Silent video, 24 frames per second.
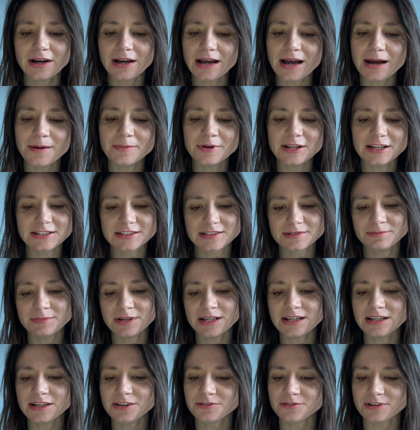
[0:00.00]
Emily is
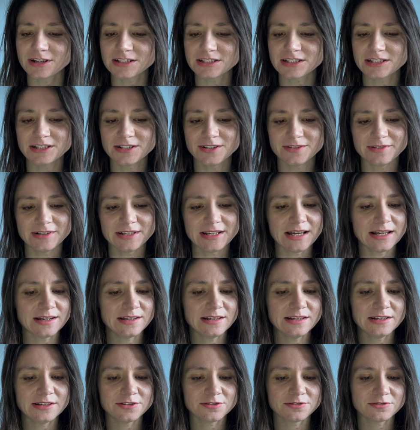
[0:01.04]
immediately thrust into the
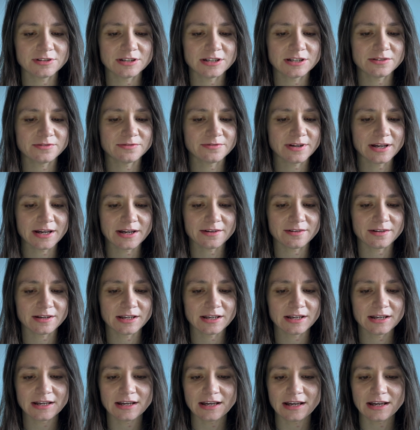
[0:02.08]
deadly intrigue of fairy,